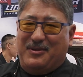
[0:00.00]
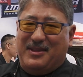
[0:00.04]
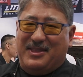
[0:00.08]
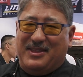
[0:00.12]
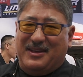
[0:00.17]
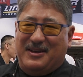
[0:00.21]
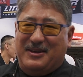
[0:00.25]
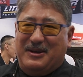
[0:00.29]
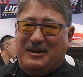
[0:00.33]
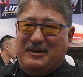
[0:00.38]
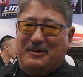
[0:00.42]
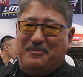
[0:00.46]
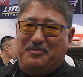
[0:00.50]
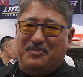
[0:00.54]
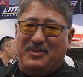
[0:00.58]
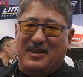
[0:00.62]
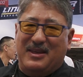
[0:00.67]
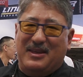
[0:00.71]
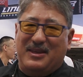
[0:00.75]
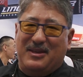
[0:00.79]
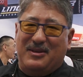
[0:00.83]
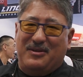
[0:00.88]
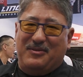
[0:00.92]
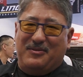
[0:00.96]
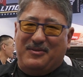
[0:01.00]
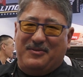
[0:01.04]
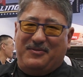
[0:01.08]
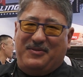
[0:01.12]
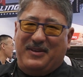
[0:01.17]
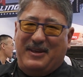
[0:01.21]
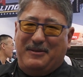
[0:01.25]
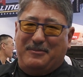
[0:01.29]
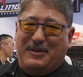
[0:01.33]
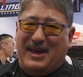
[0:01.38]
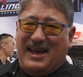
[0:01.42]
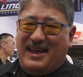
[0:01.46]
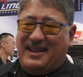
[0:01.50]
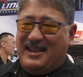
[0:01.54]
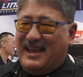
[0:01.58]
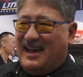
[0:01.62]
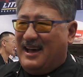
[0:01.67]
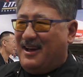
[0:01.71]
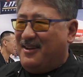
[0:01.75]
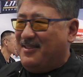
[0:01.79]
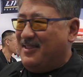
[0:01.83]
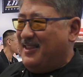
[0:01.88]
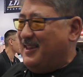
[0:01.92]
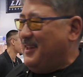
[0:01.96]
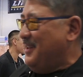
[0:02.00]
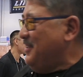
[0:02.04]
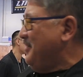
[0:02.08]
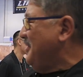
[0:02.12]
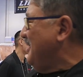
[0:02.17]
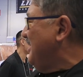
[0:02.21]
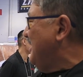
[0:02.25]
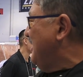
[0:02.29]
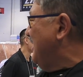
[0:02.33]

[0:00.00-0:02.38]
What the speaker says: with a V-band outlet.